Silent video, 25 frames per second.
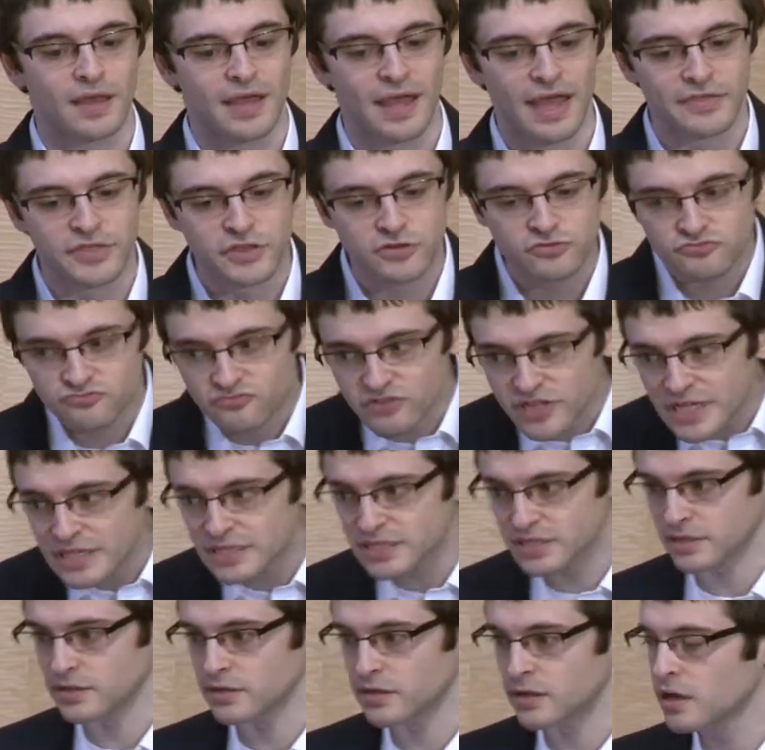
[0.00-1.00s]
And the
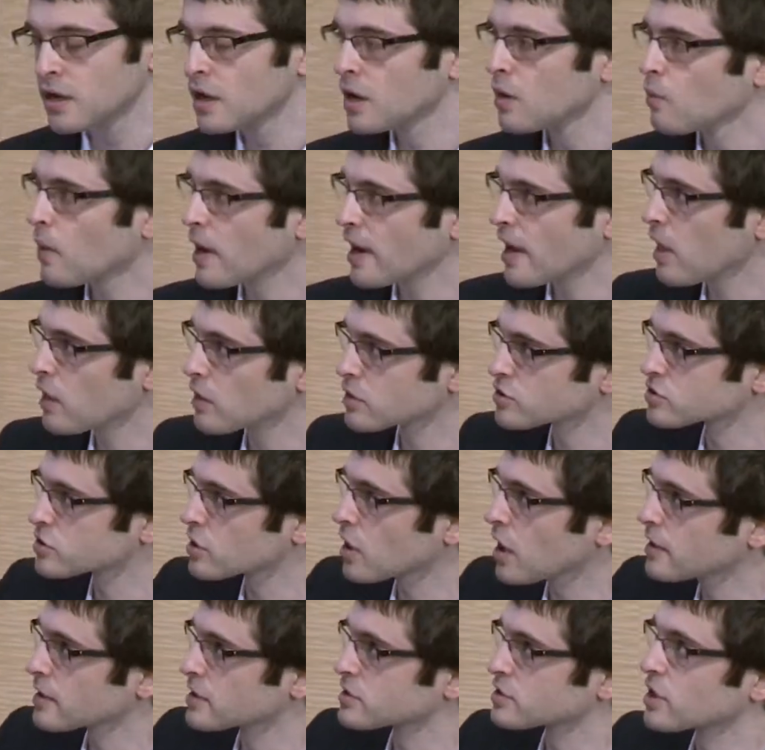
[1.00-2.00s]
reason why
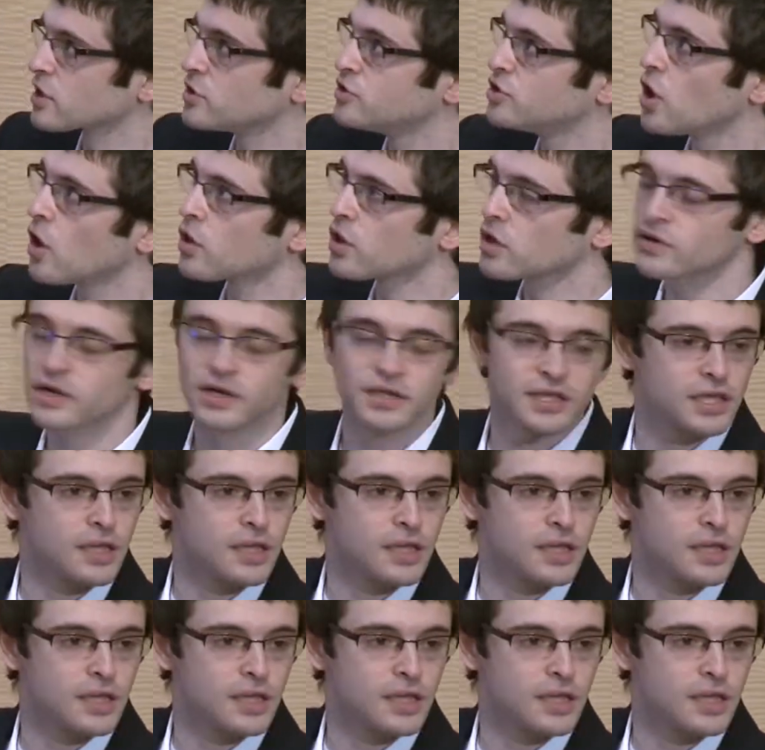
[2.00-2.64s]
electronics can no longer